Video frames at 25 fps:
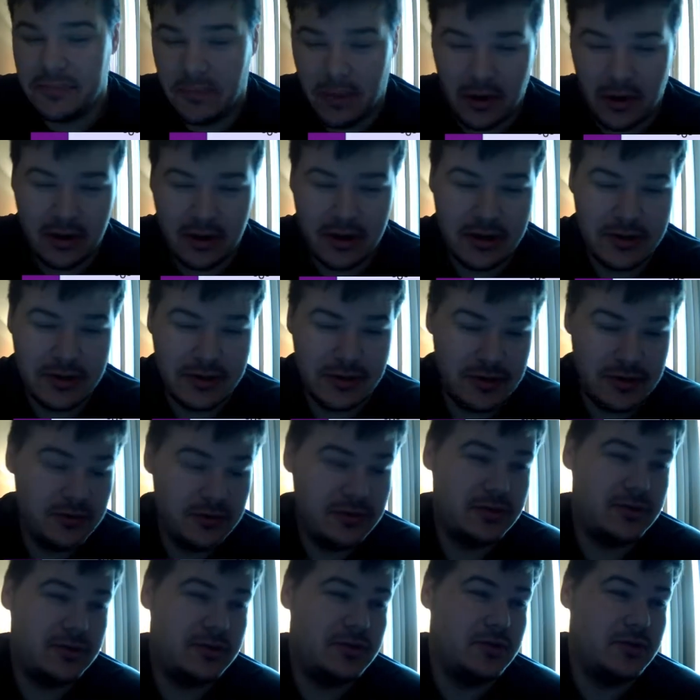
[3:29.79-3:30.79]
Marcus
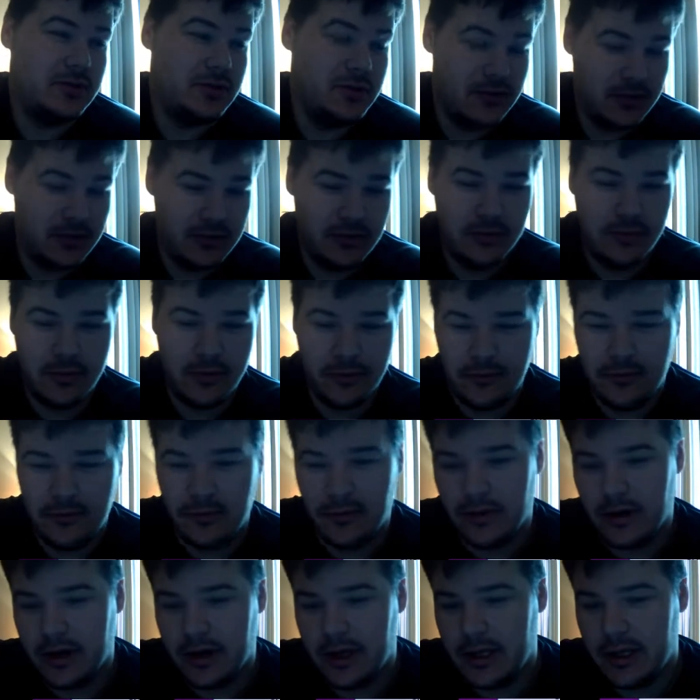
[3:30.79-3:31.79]
used to do
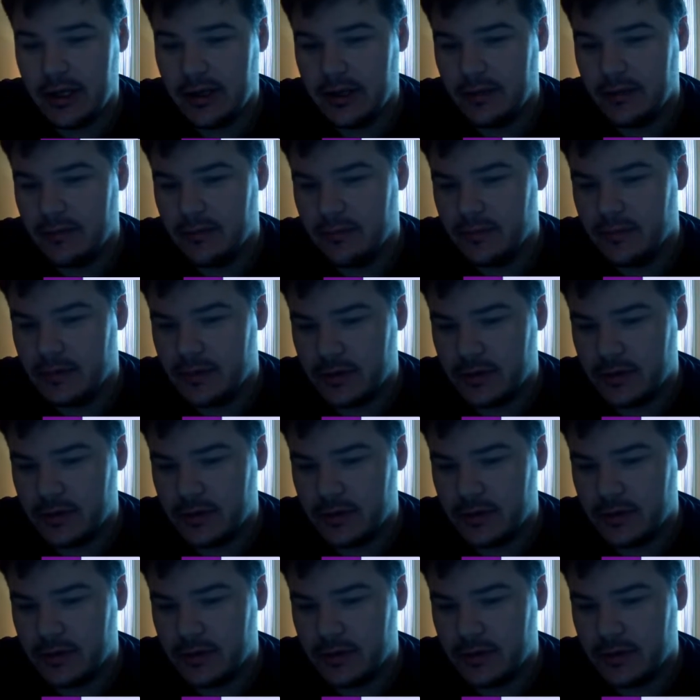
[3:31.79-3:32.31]
before he